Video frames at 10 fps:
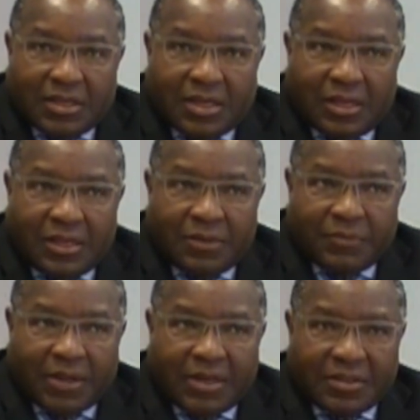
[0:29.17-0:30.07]

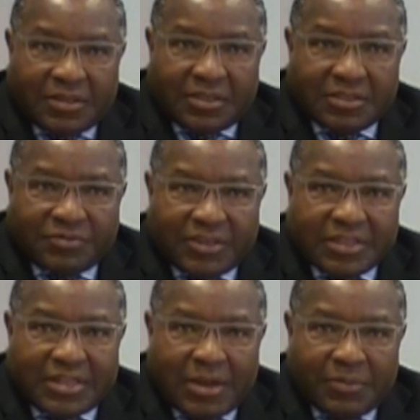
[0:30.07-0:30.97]
And I think it's very
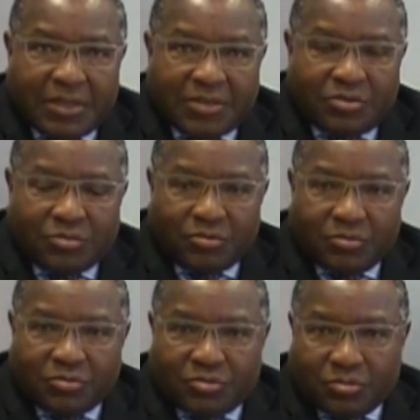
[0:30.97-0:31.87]
timely
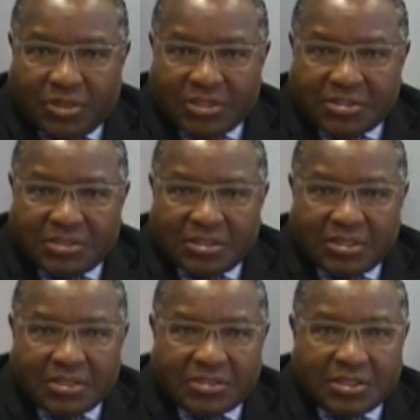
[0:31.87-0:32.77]
to do this
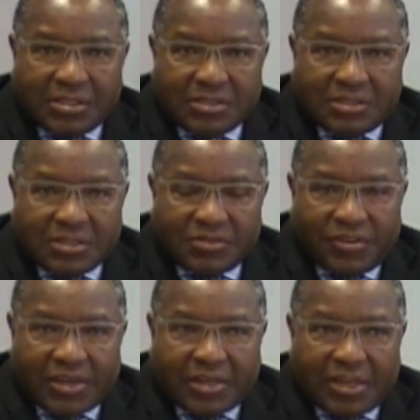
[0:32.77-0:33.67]
since it's
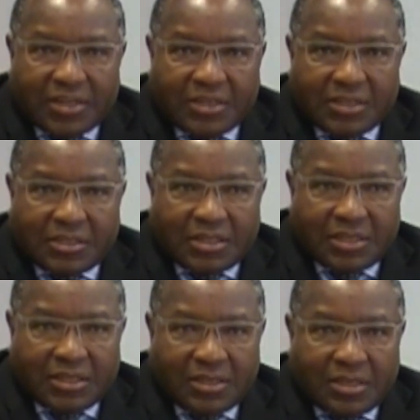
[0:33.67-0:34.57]
very clear that
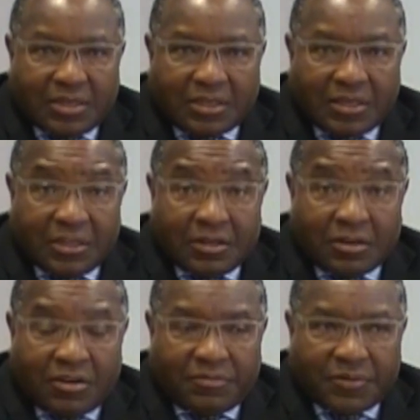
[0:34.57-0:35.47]
the
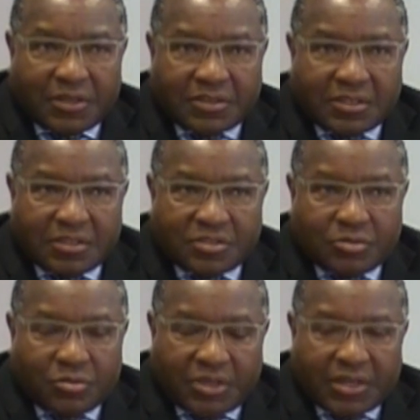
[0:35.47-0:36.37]
Canadian government
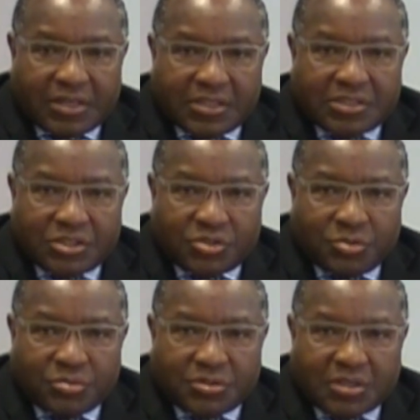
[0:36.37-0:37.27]
is looking at these
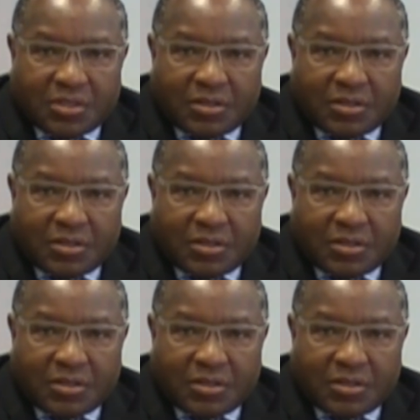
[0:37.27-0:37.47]
issues